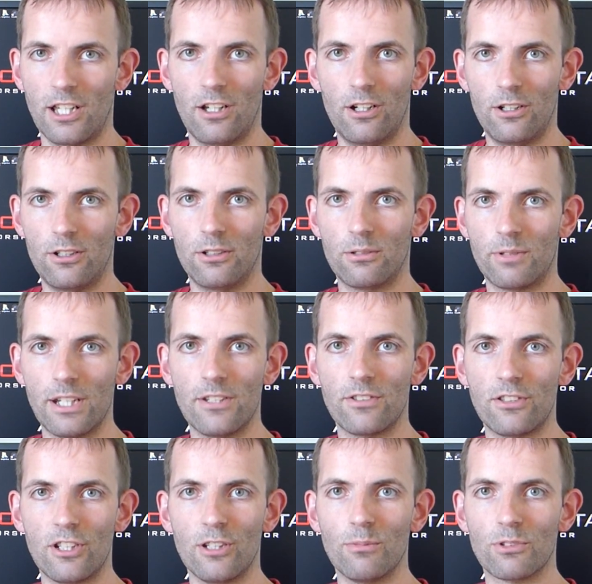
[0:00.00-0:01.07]
All race
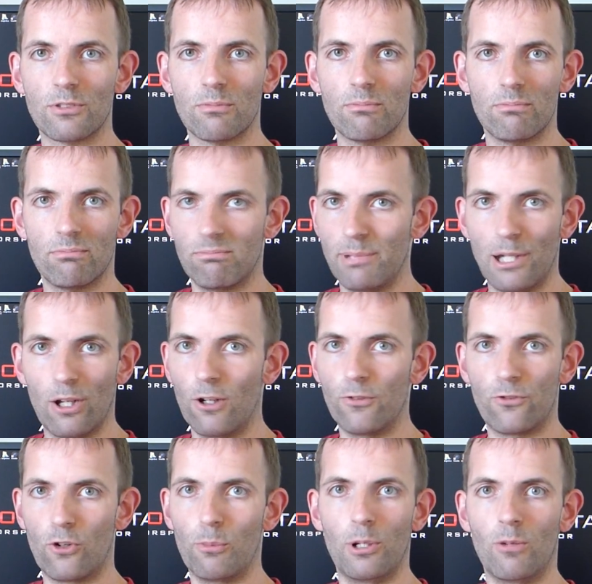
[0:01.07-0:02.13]
teams below
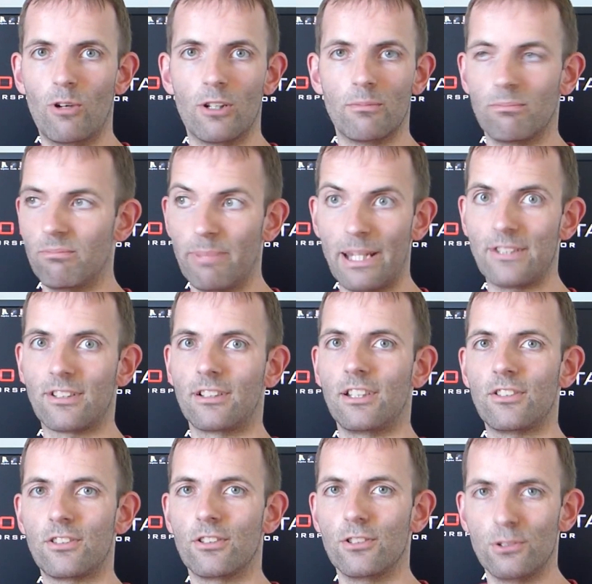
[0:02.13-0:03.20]
Formula 1 basically
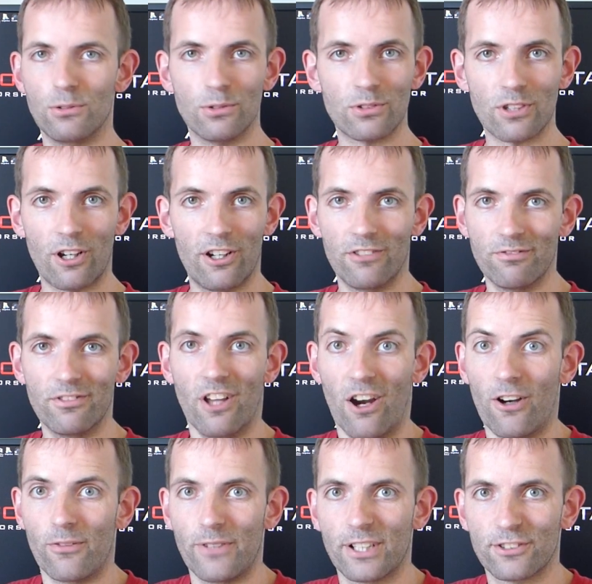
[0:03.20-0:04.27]
still use
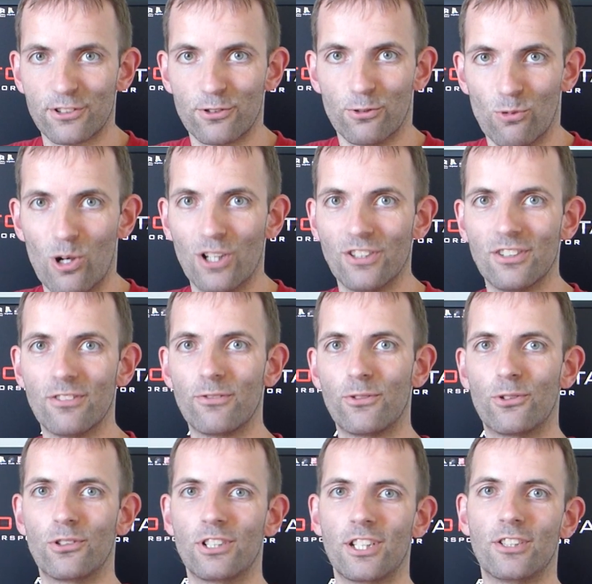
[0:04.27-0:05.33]
rFactor 1
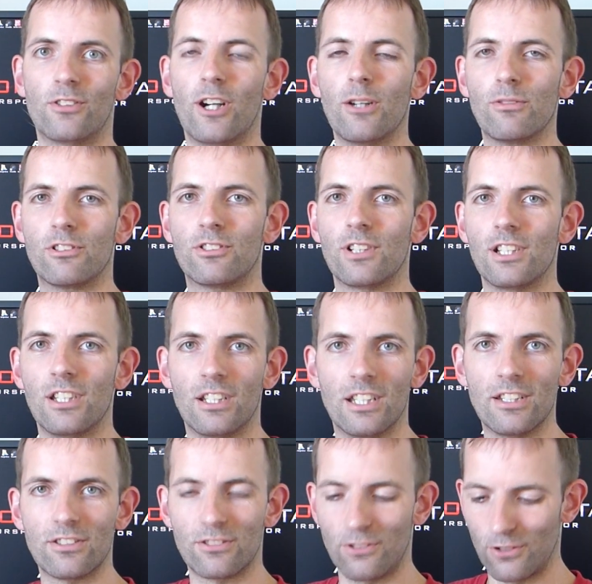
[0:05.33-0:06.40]
for their driver training.
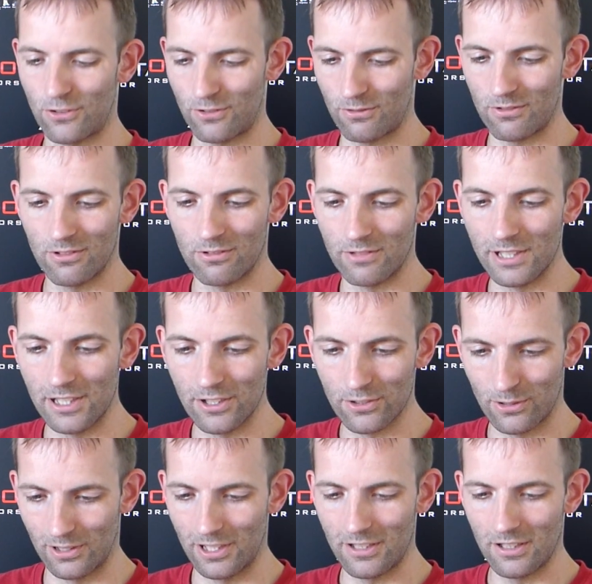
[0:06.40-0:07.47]
It's just really
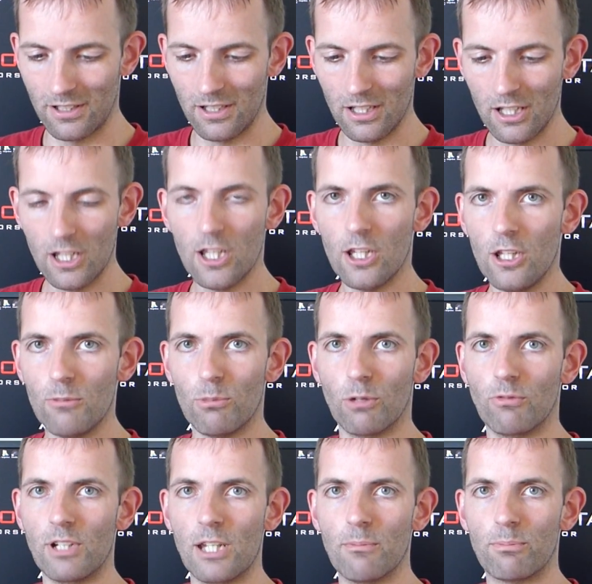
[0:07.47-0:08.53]
solid. But
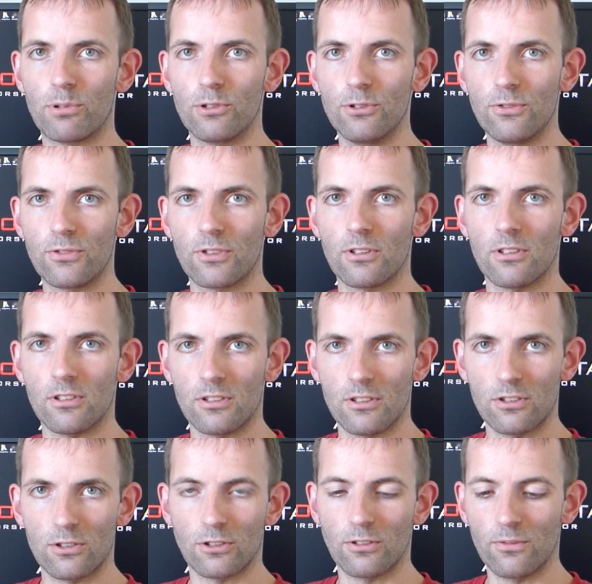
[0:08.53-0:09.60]
we improved
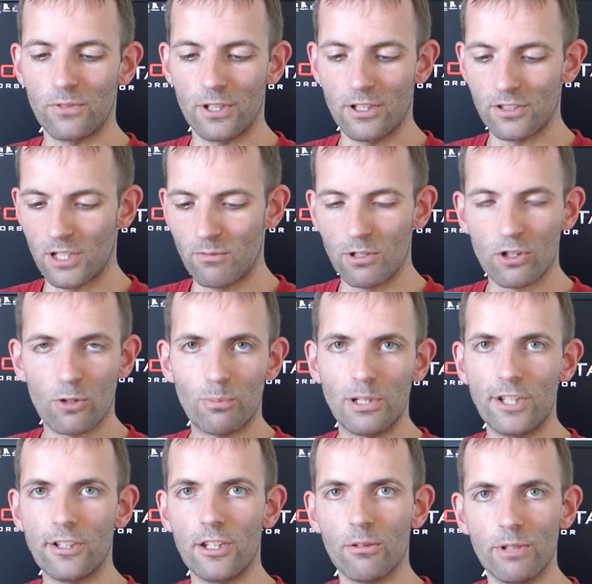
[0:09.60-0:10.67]
certain things and we
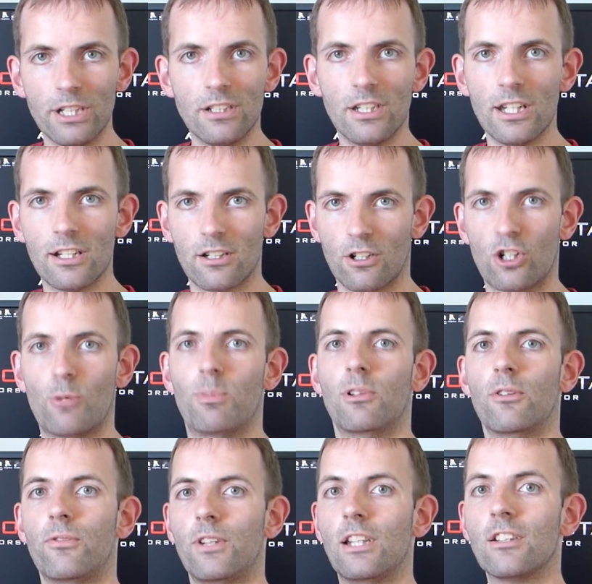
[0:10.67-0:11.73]
completely redid a couple
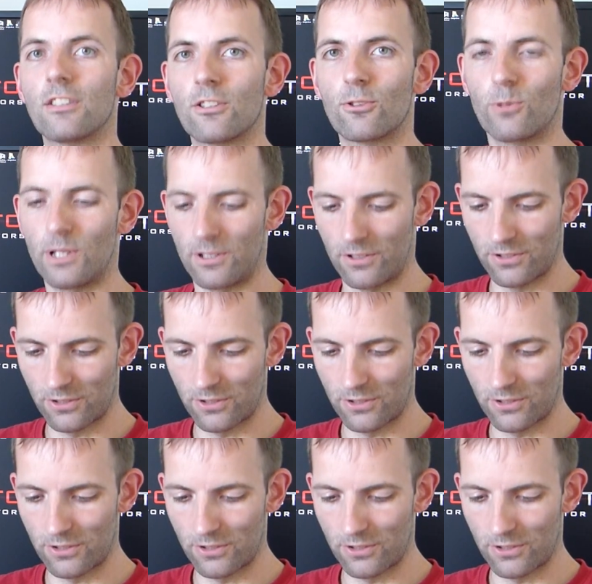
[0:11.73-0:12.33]
of things as well.